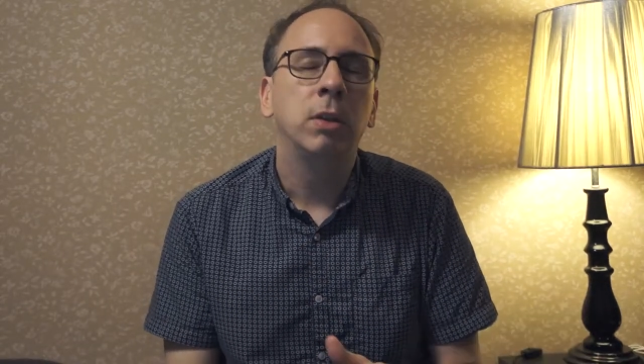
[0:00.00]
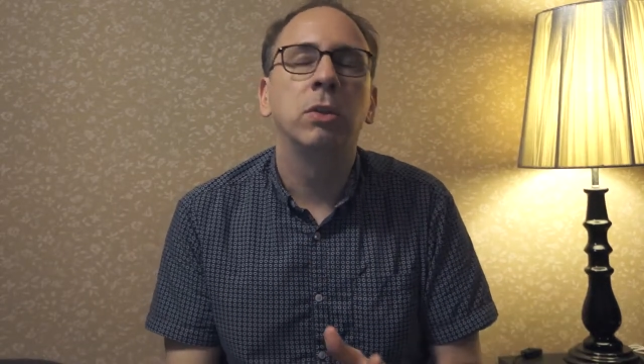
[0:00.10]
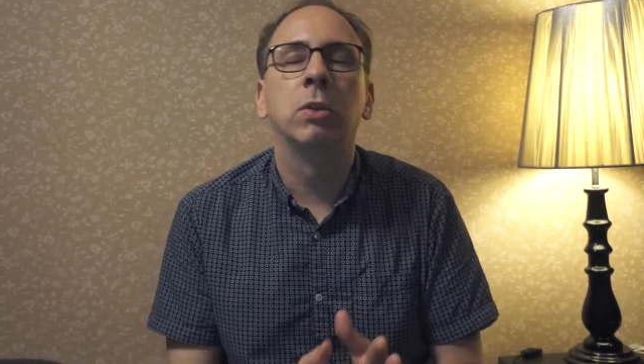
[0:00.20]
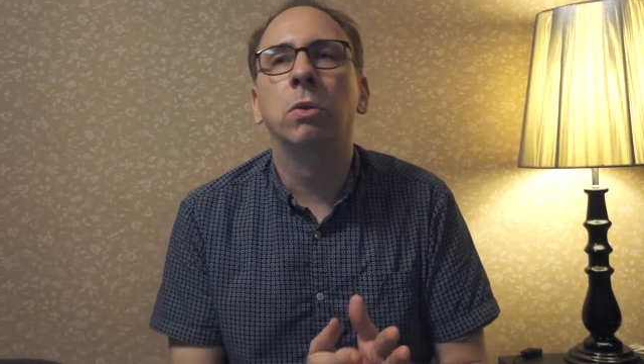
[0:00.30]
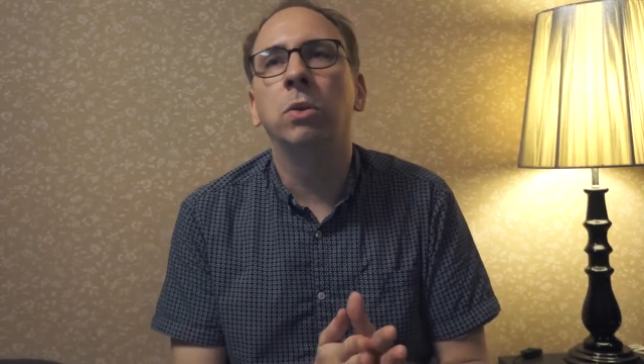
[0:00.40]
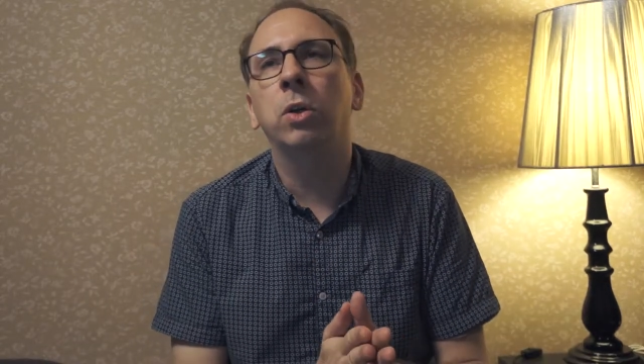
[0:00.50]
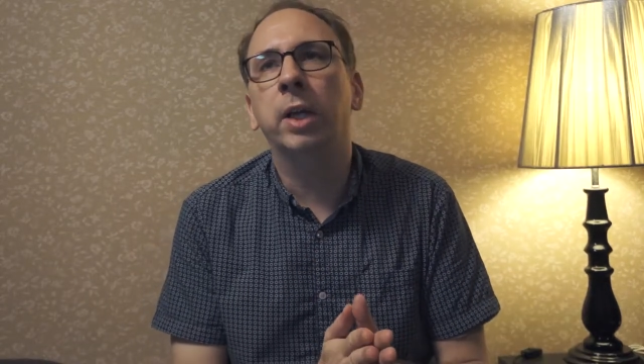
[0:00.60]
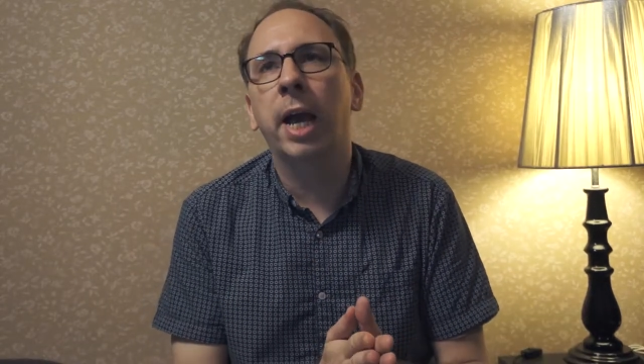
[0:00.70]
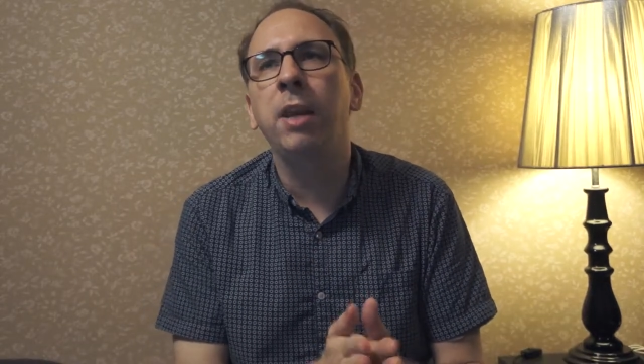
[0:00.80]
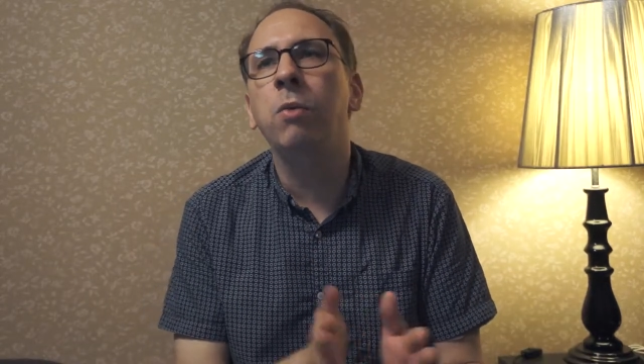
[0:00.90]
So you
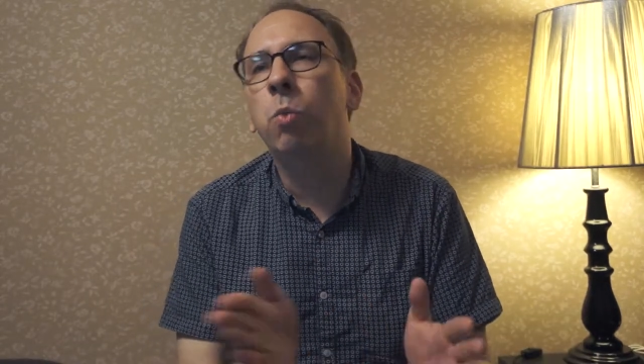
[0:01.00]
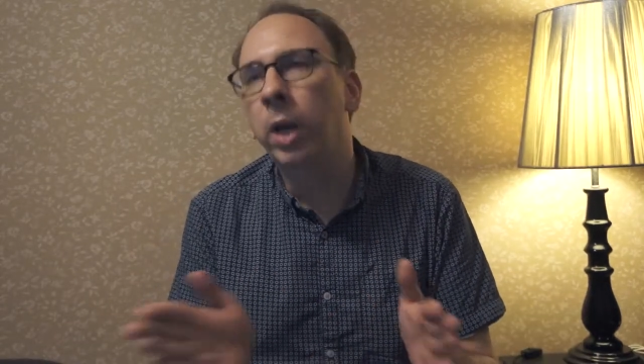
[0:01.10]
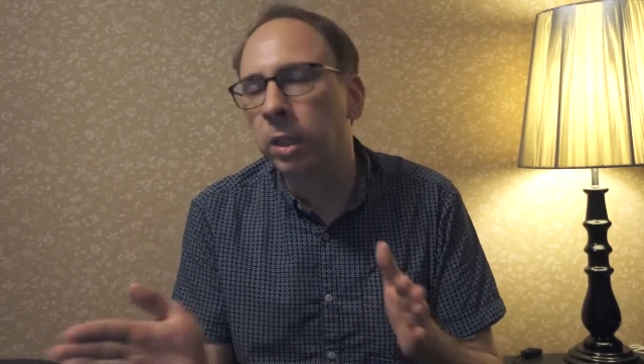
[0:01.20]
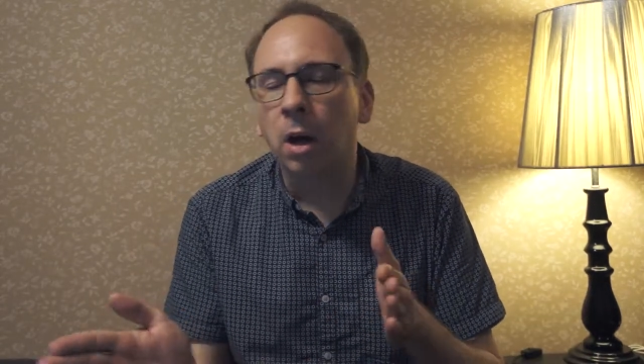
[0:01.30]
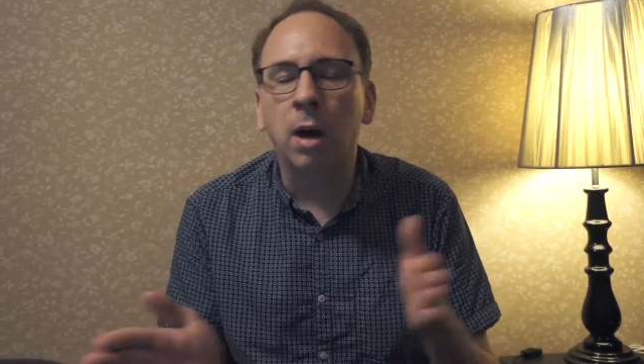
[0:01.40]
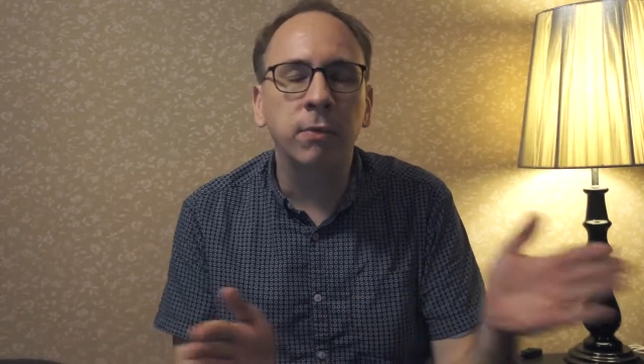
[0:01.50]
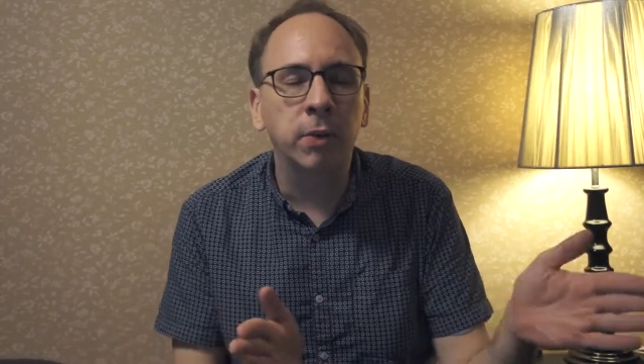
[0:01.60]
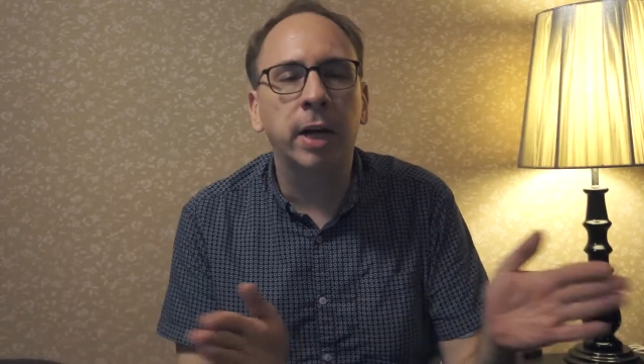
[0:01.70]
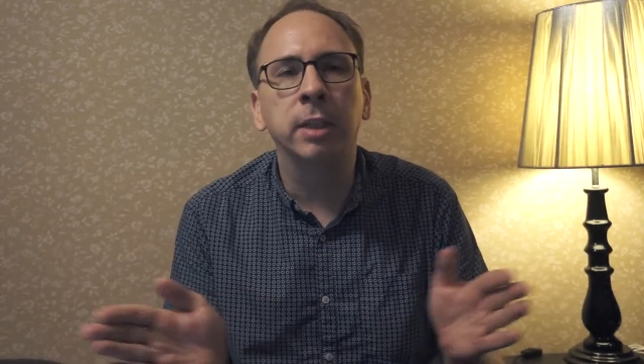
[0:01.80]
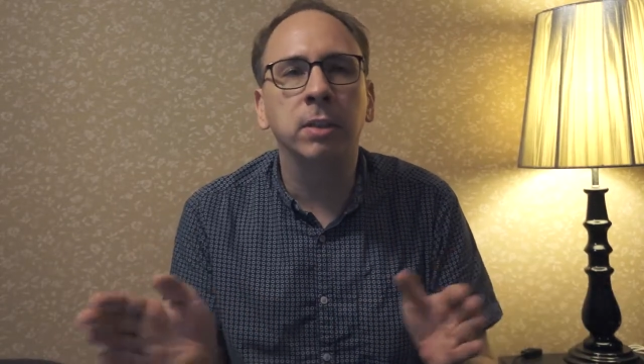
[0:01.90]
kind of went off
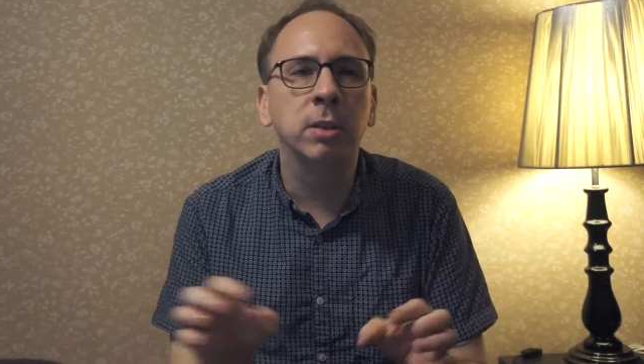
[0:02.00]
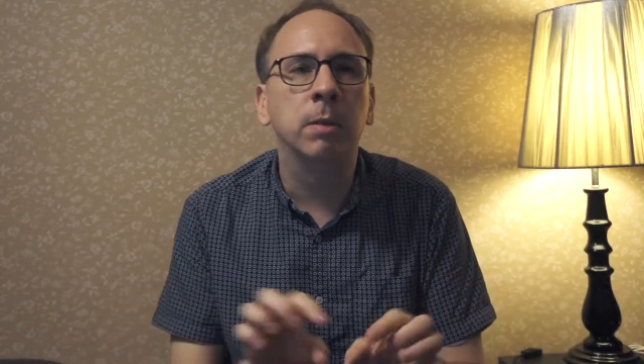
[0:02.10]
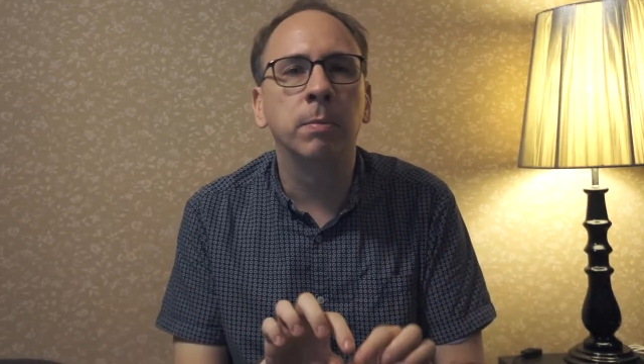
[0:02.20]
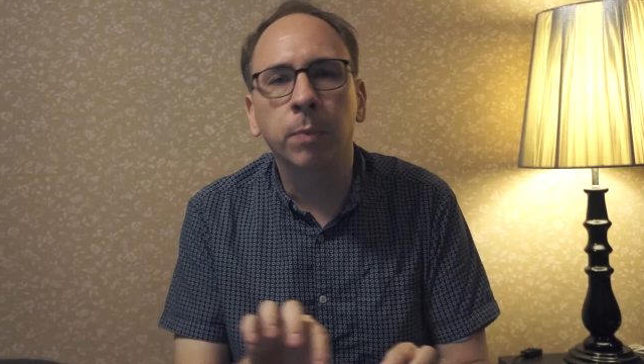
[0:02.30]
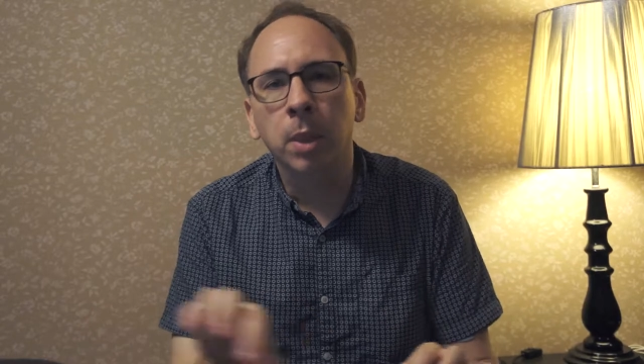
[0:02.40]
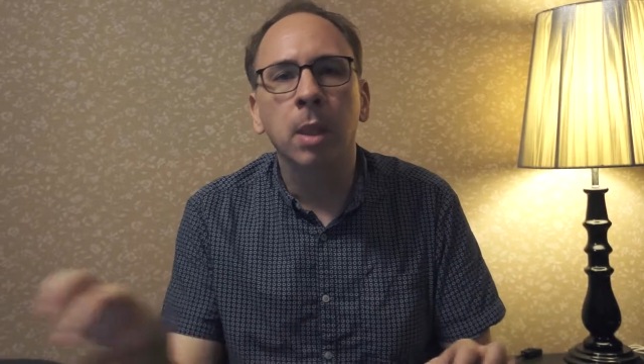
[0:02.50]
on some